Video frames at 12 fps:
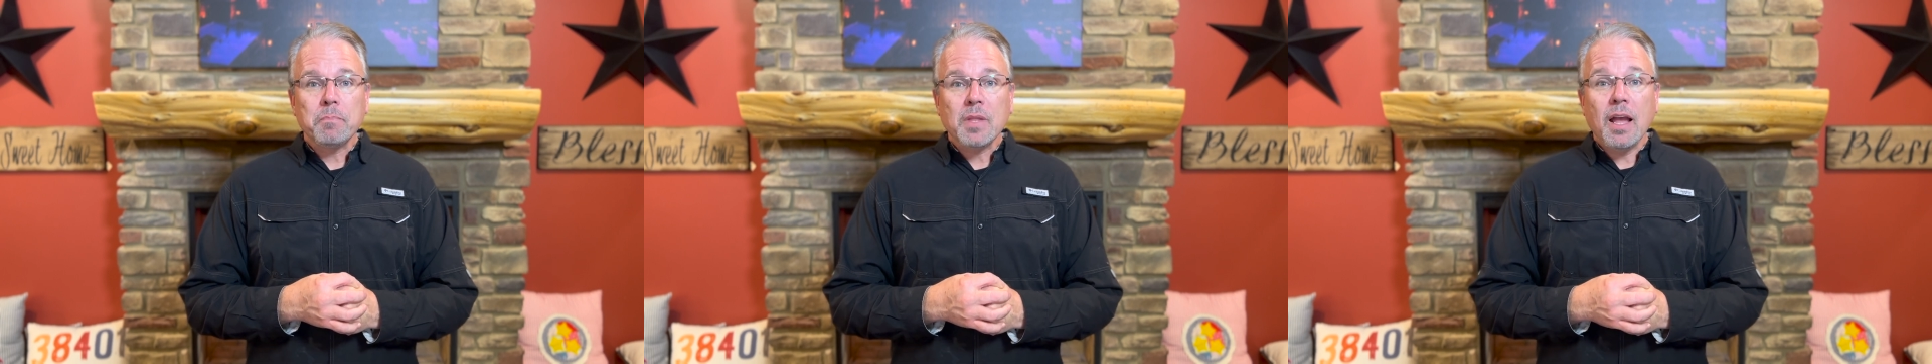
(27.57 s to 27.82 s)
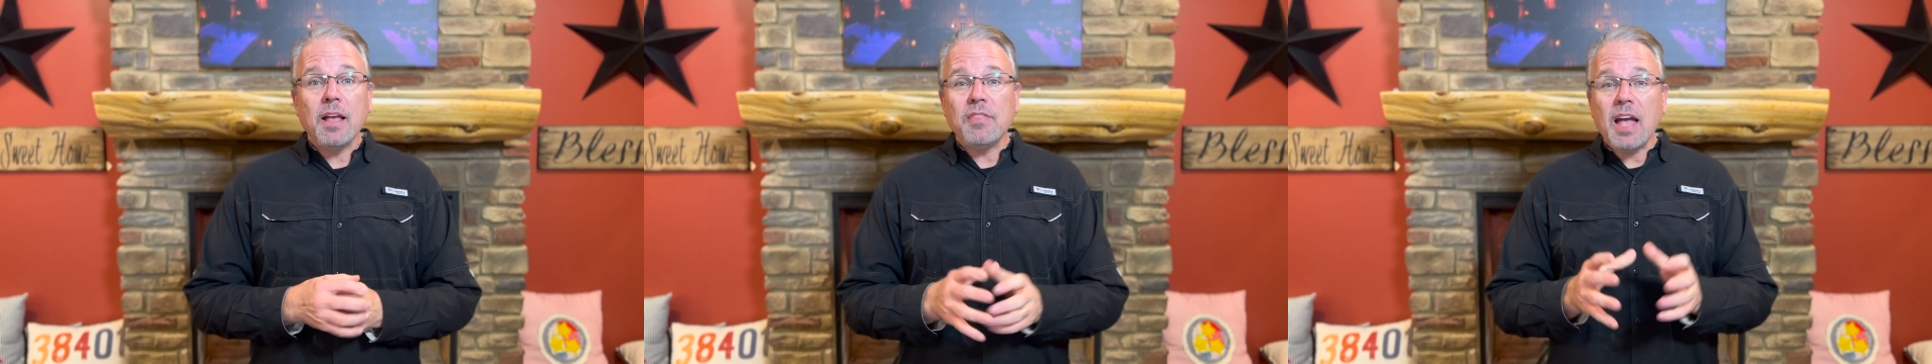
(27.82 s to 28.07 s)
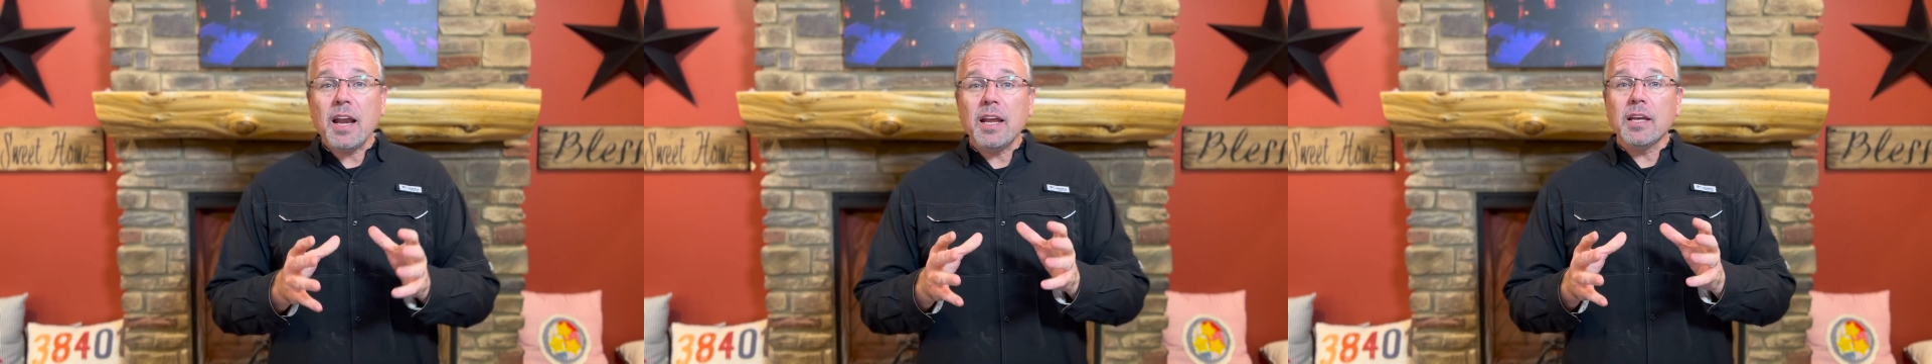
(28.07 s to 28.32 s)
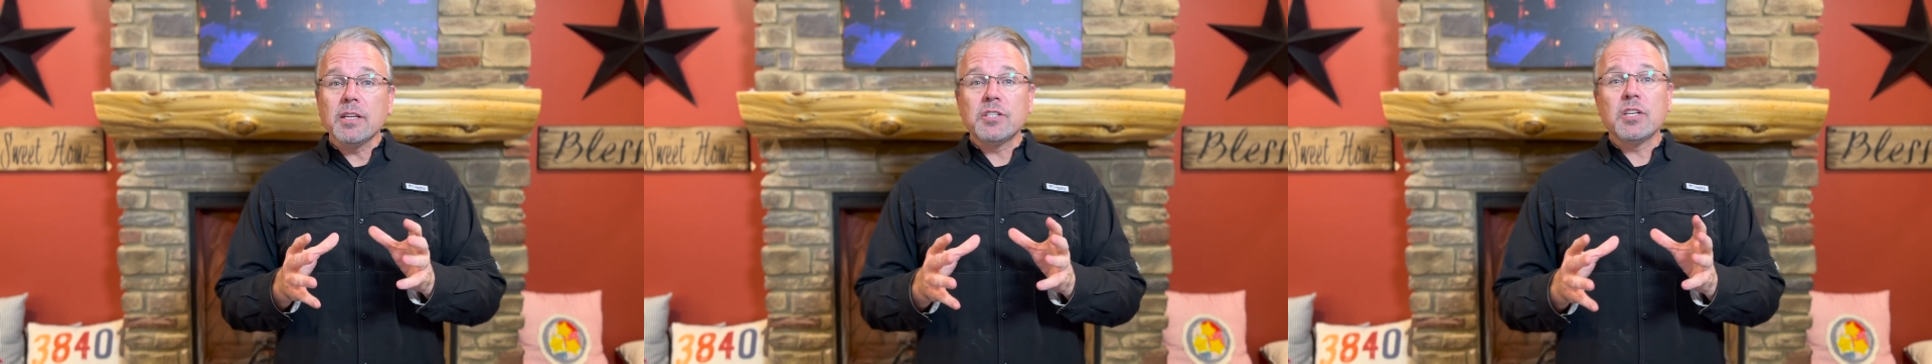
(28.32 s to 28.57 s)
and that
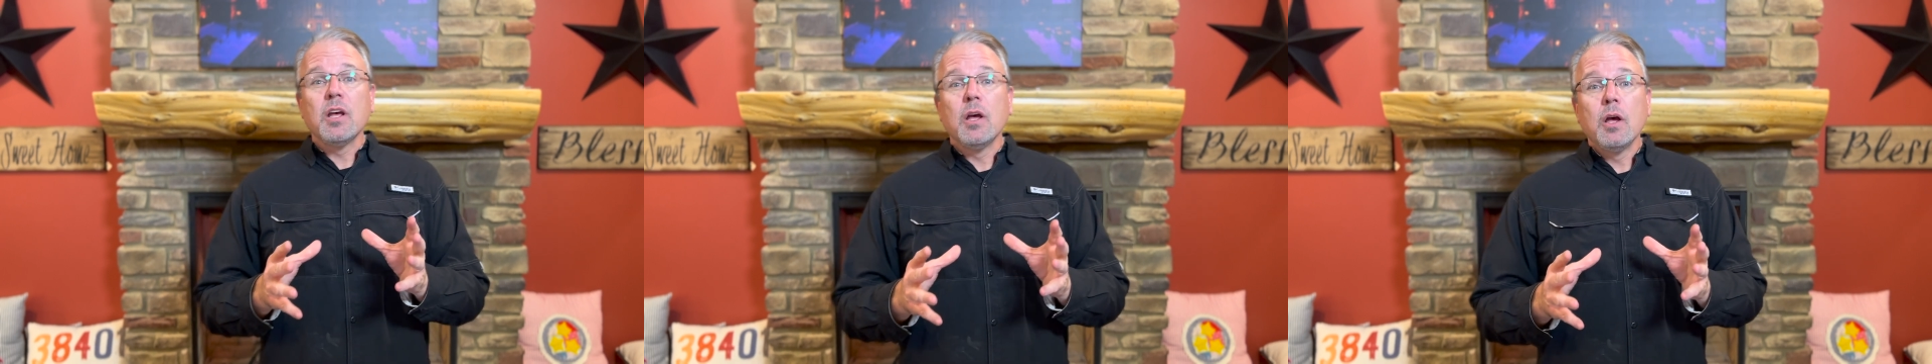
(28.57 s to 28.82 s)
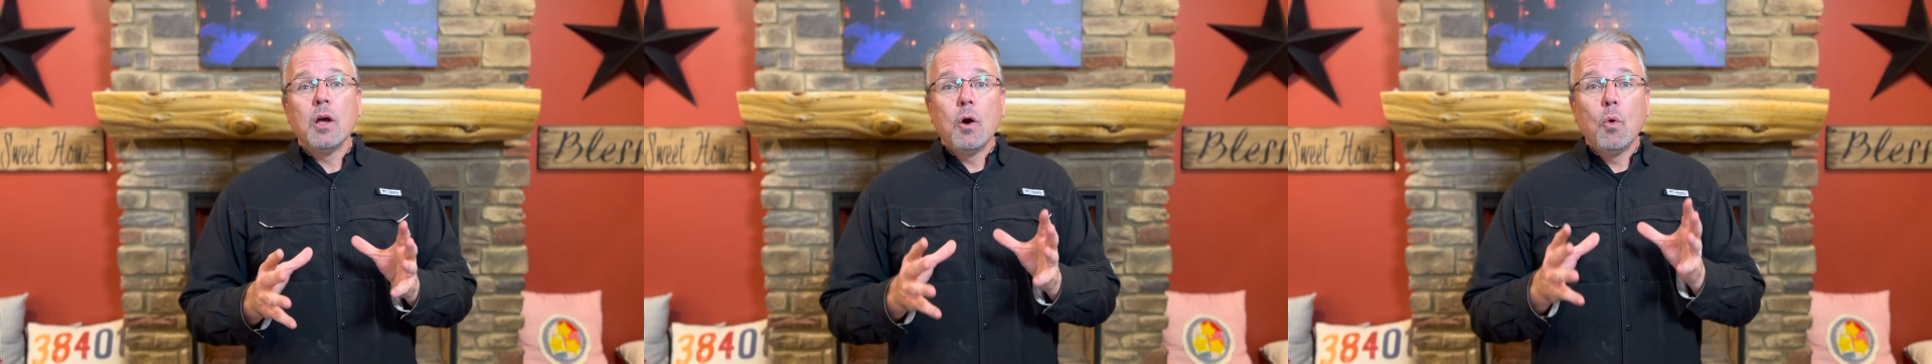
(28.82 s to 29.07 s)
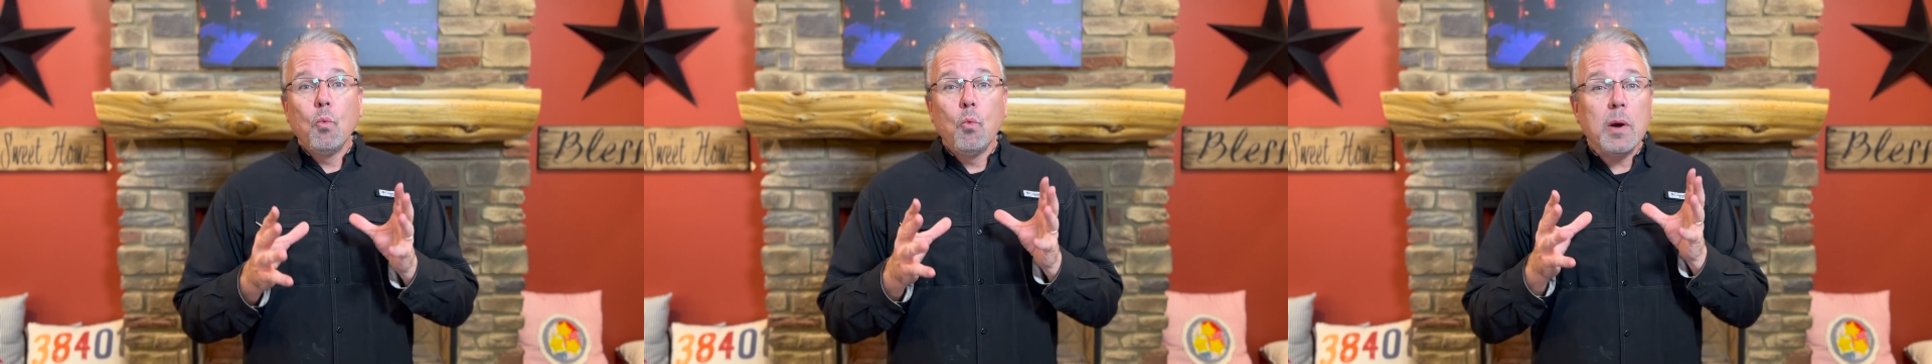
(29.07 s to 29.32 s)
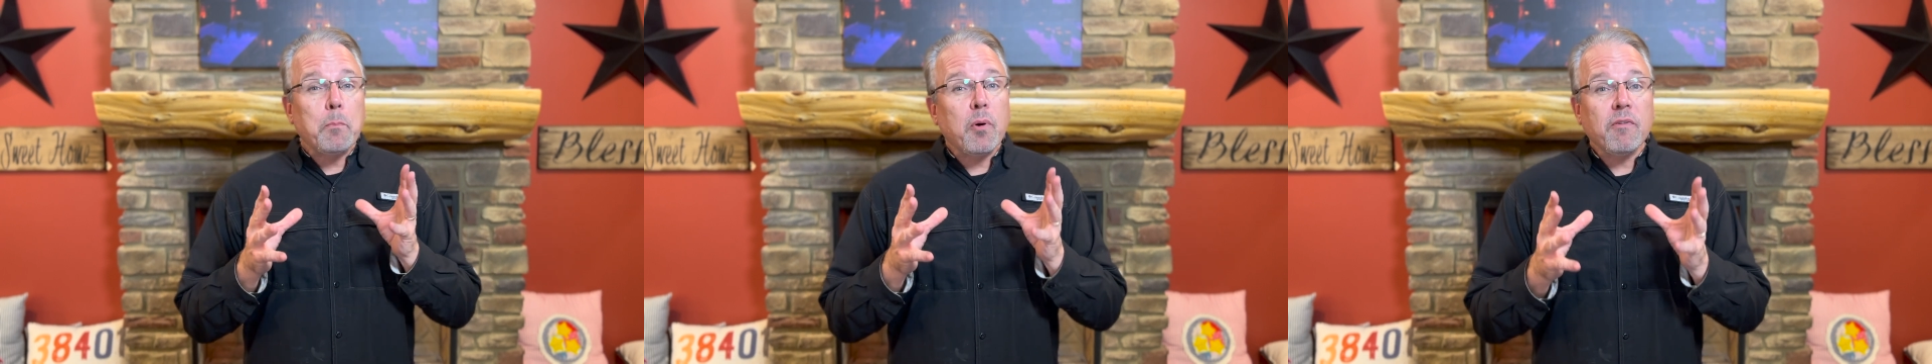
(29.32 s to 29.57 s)
is
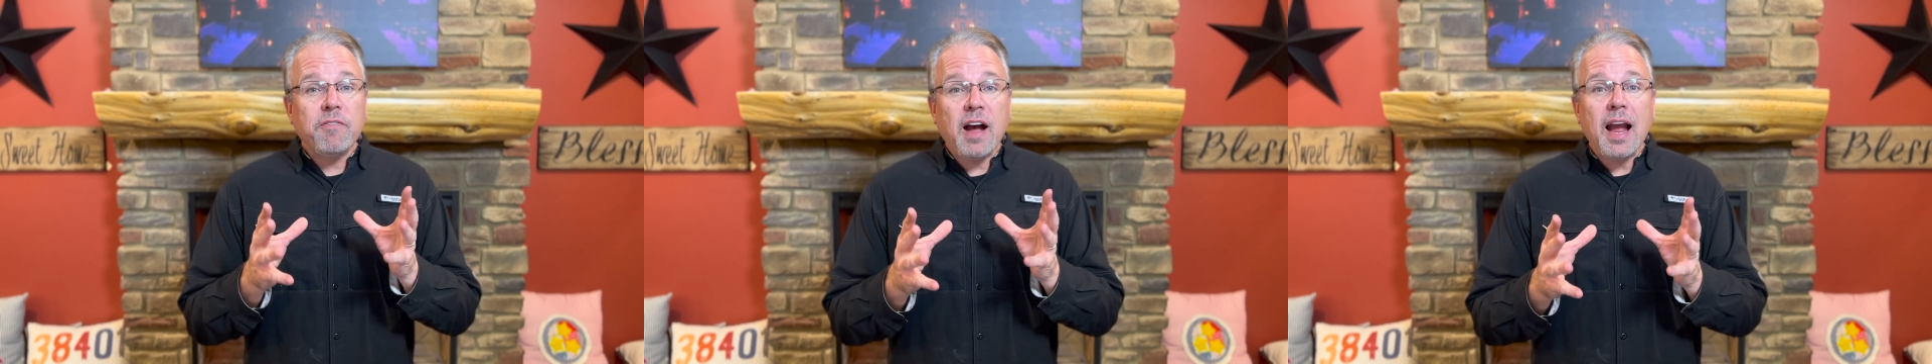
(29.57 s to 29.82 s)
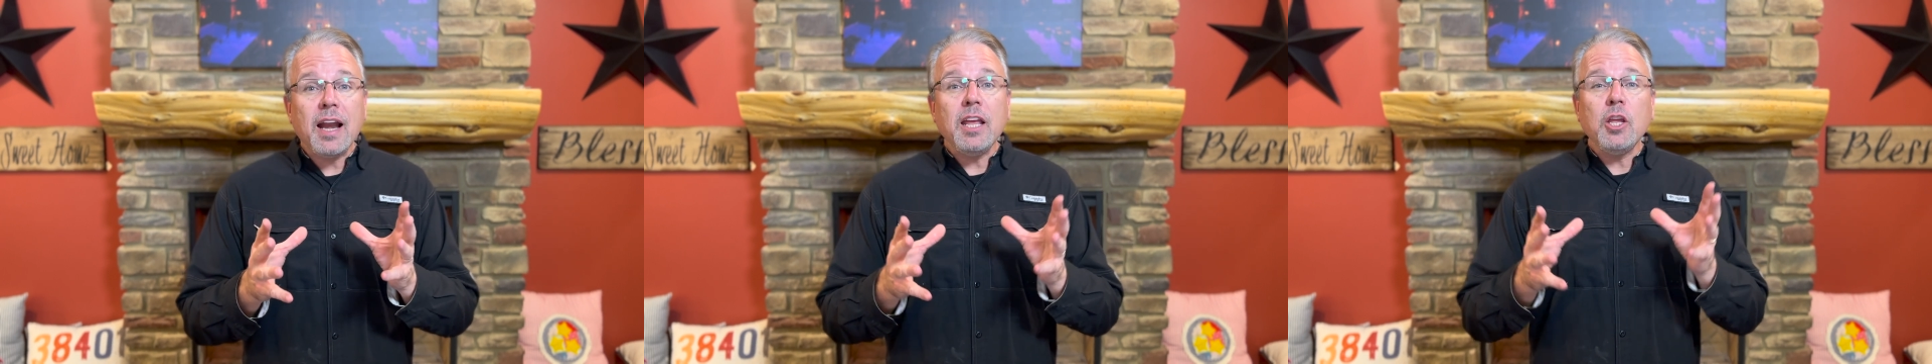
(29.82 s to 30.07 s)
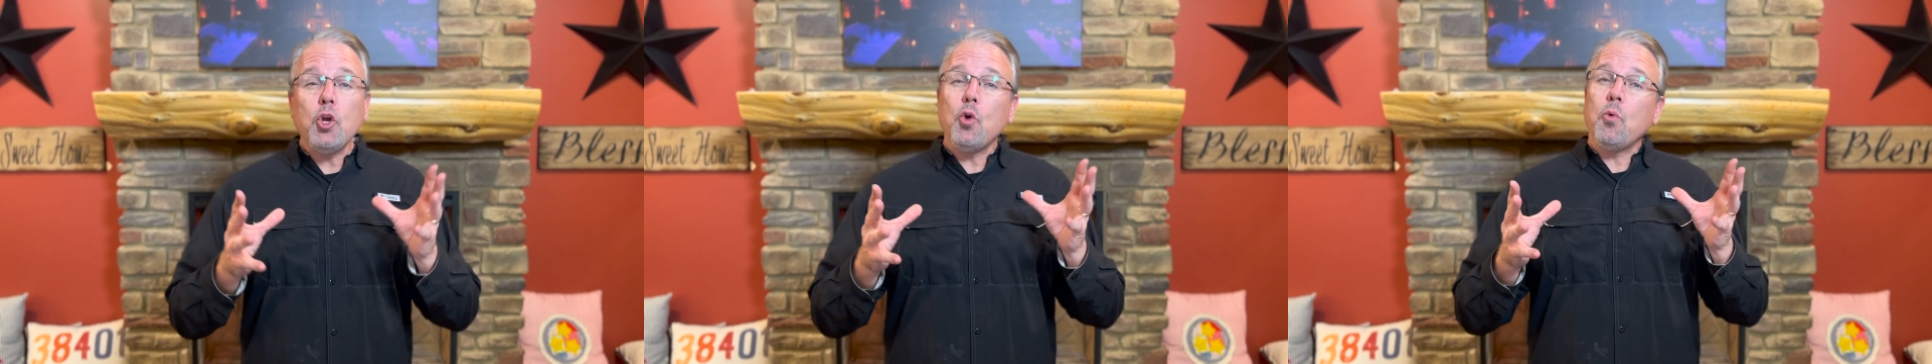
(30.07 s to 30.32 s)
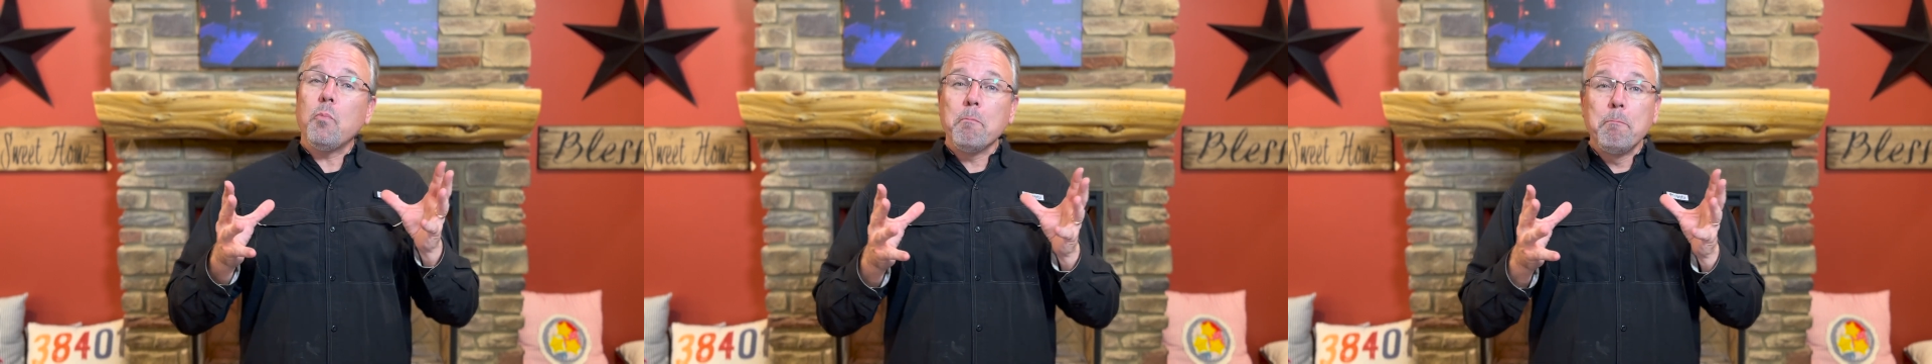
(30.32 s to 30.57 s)
we're providing you